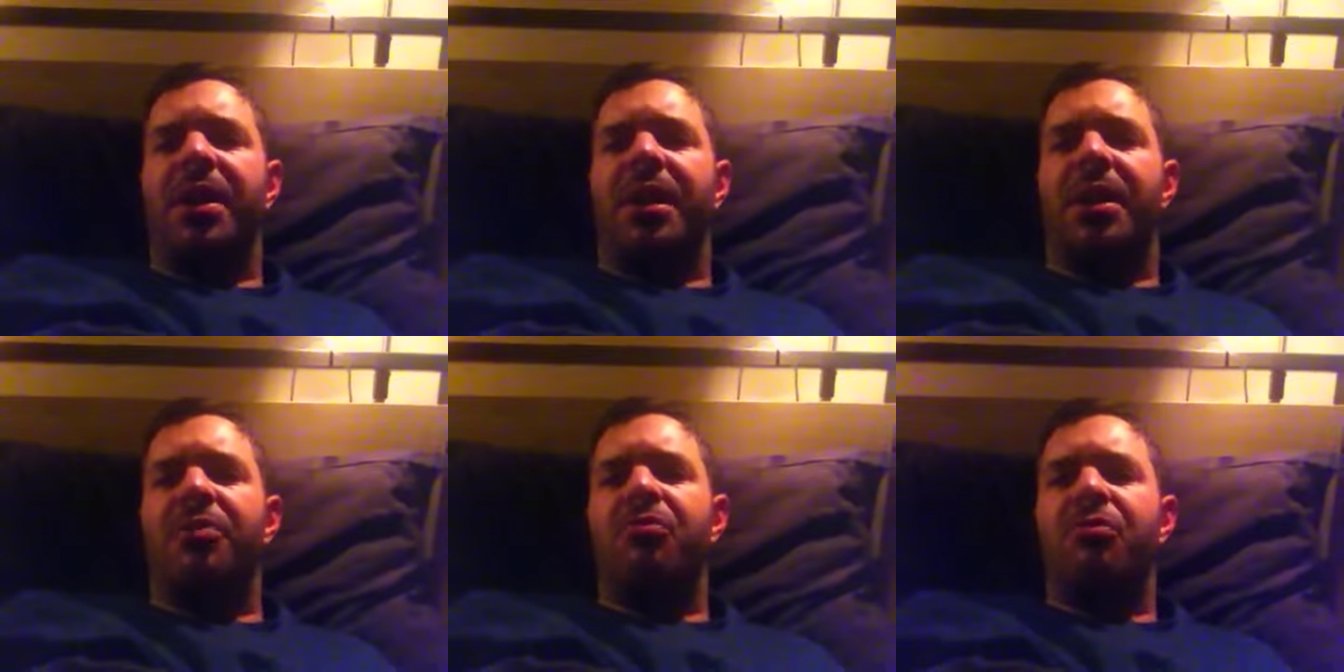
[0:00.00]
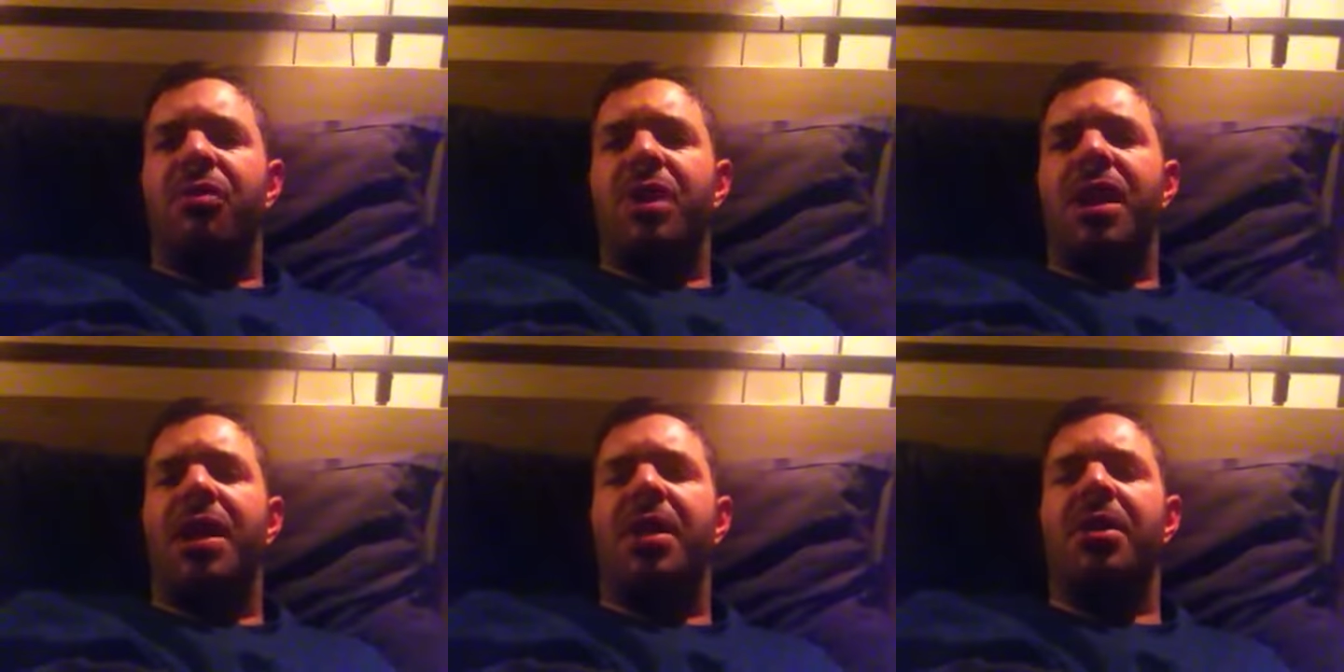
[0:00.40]
and I'm
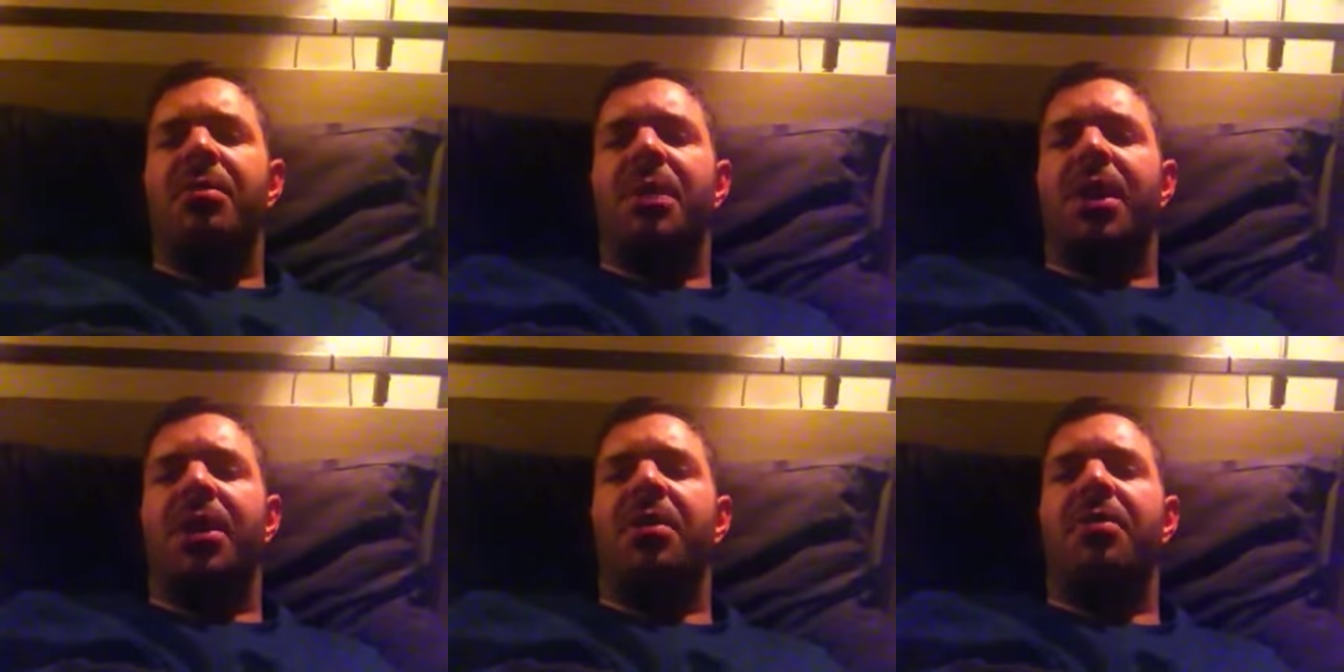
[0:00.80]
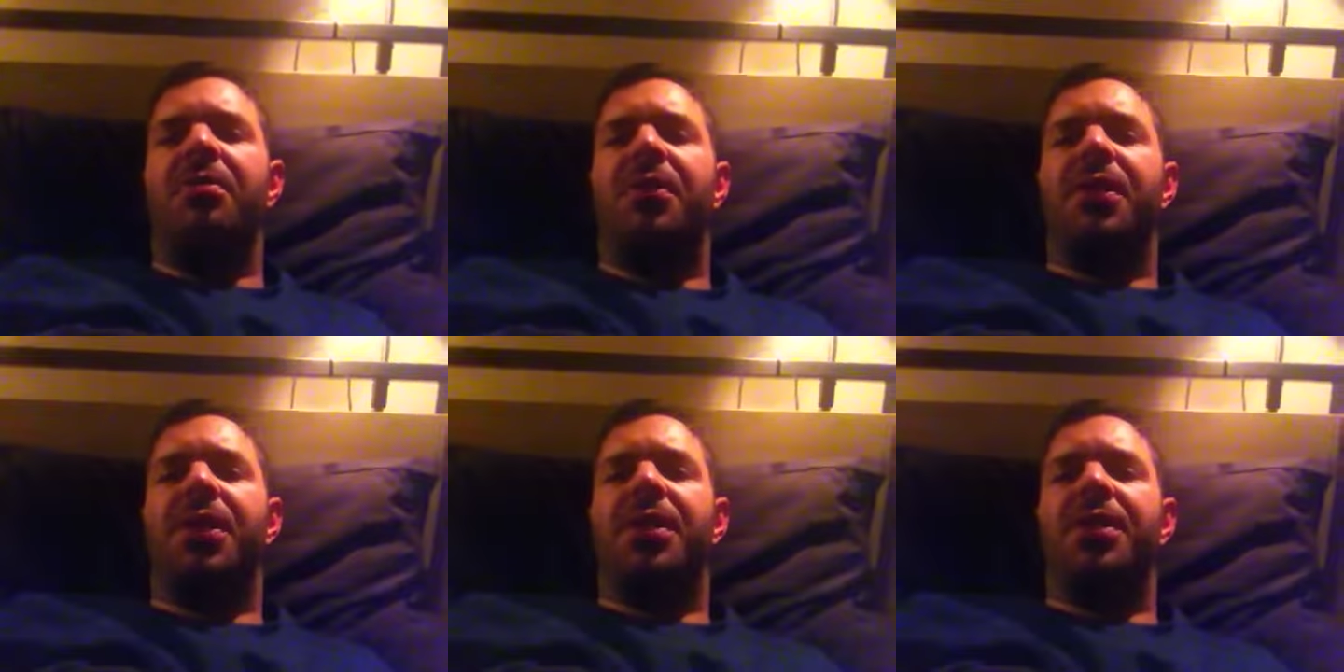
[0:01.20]
really not my
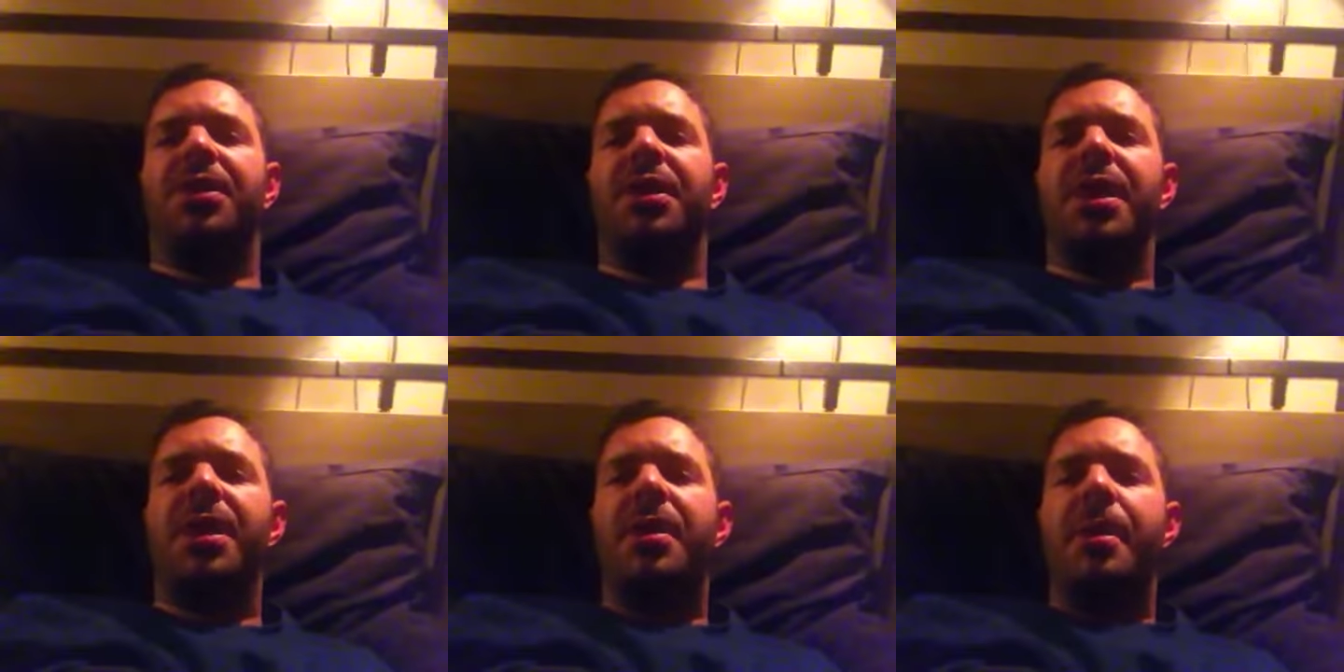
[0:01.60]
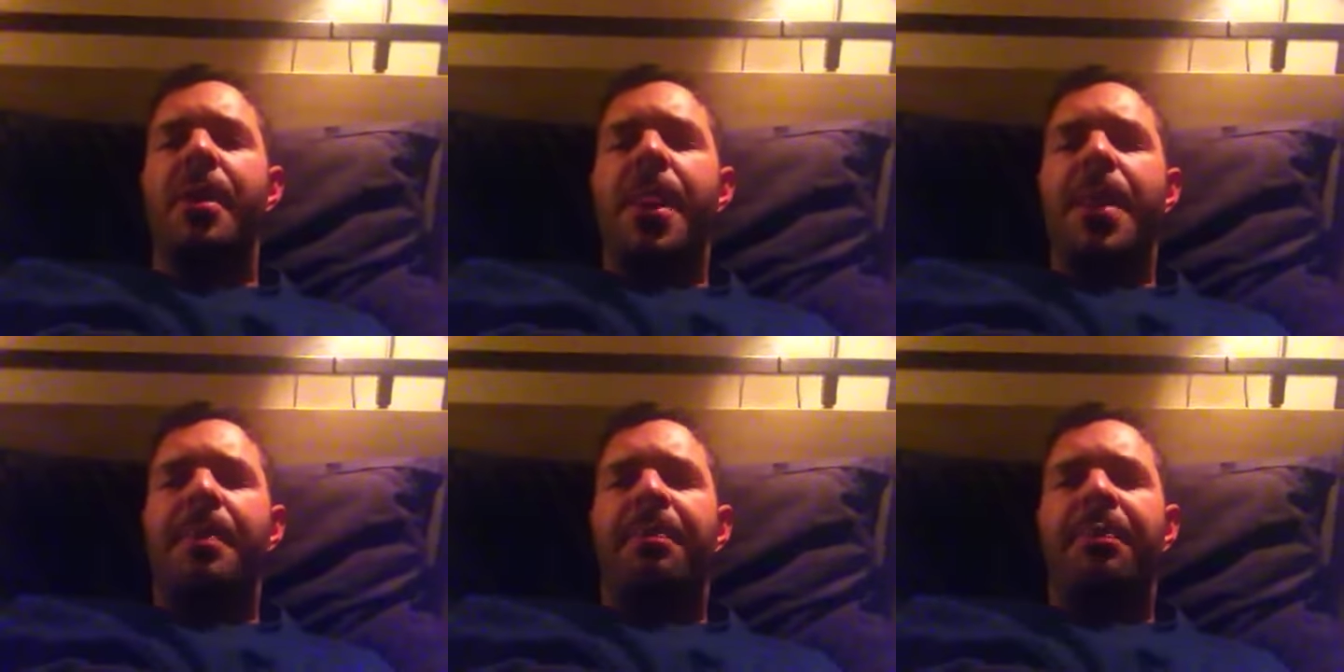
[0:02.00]
confidence.
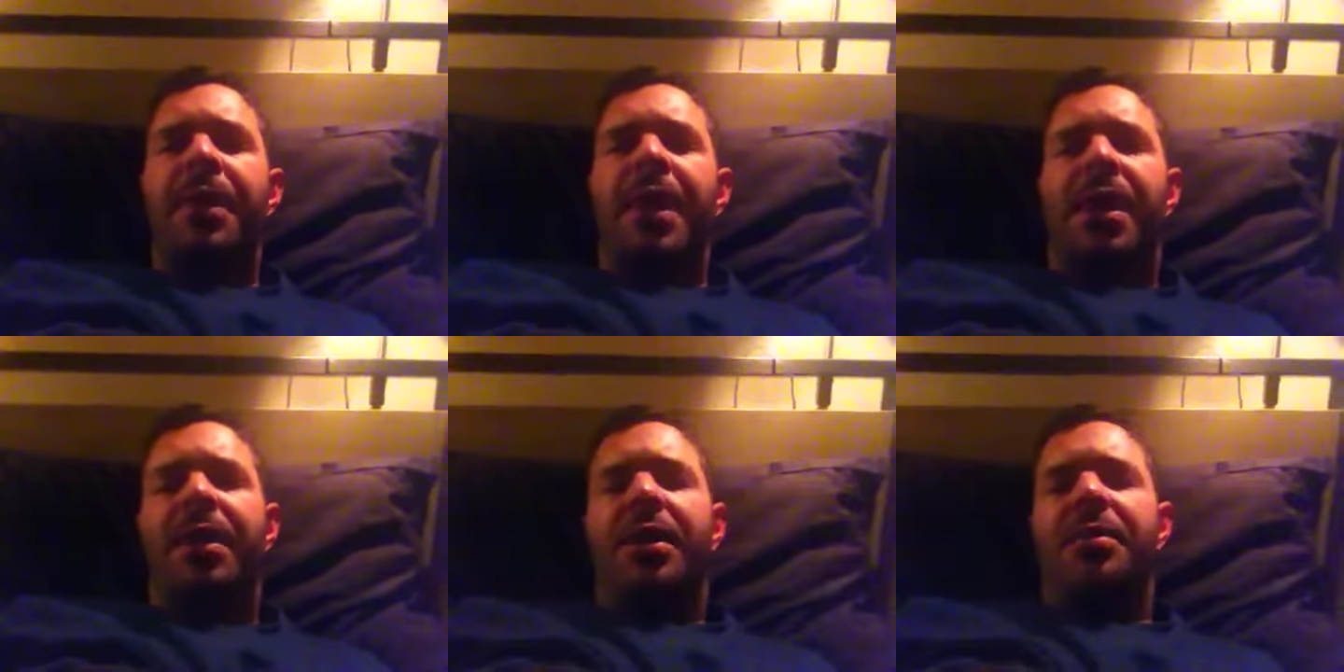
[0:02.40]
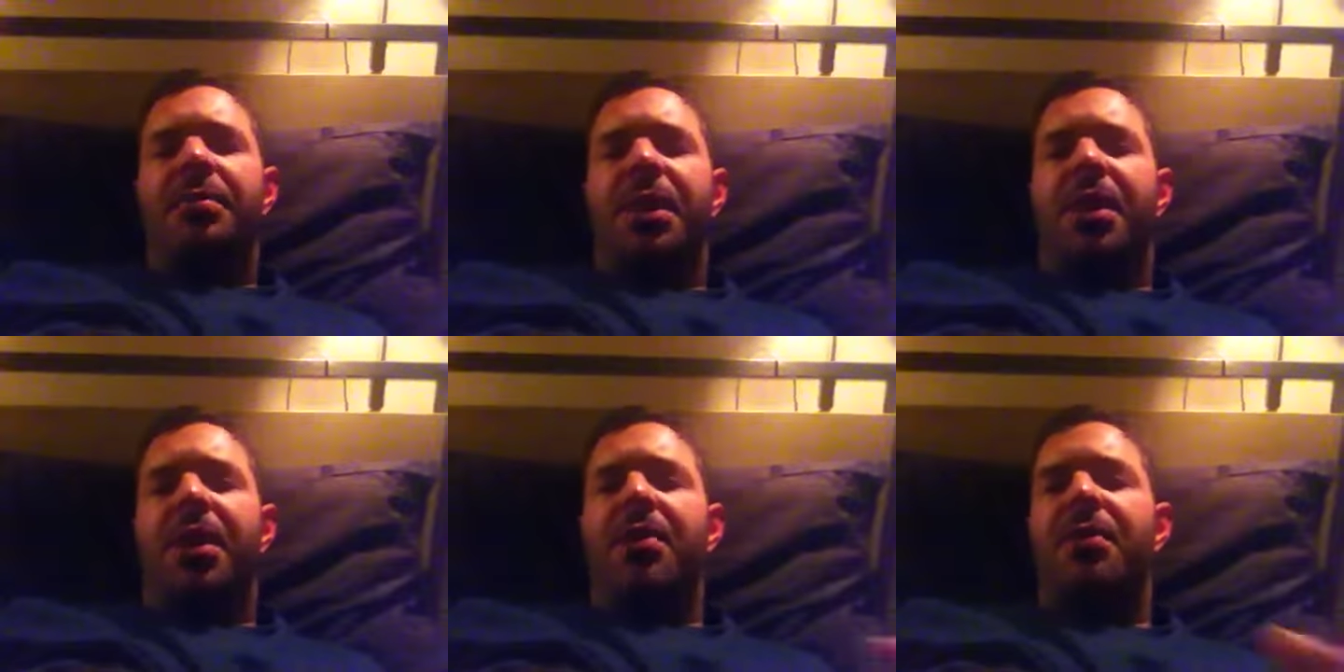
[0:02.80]
And
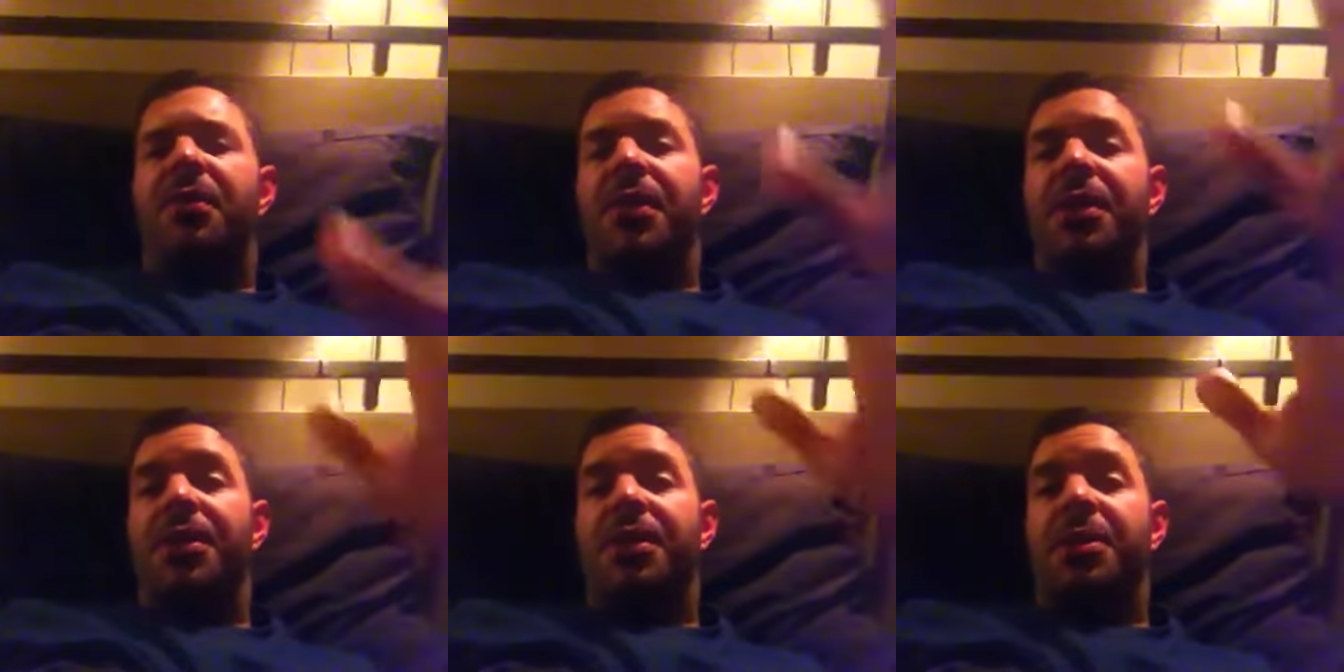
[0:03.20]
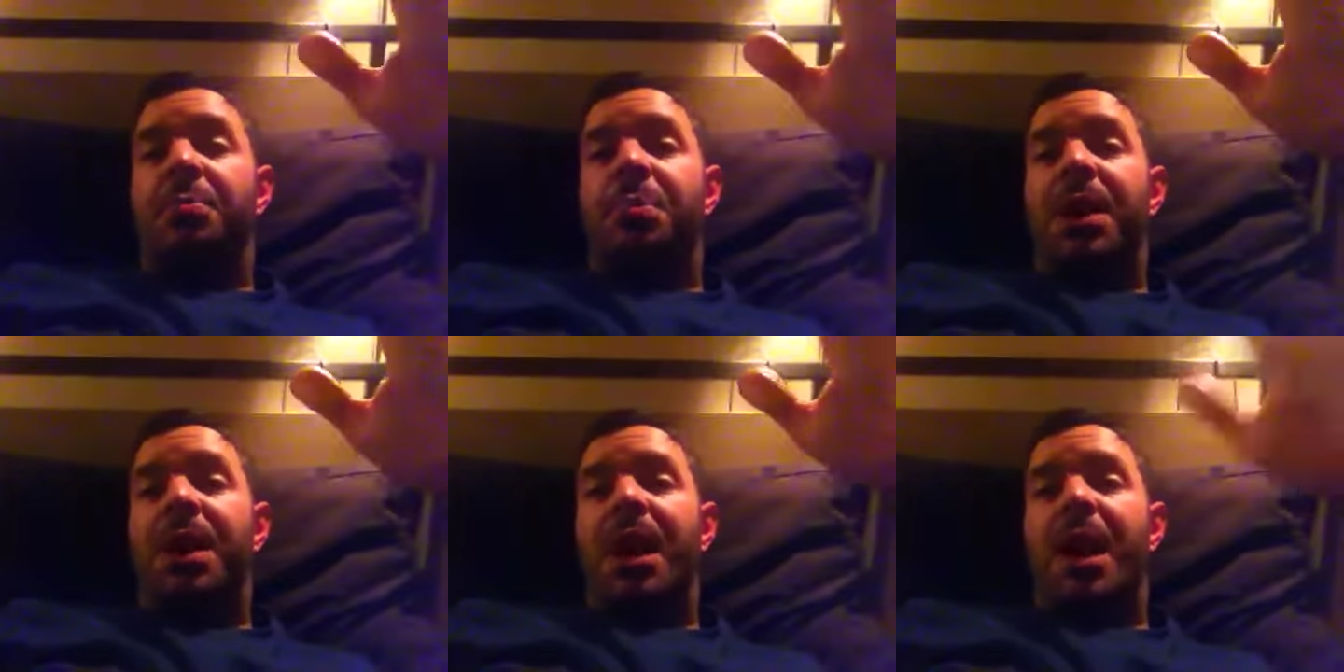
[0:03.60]
my confidence has been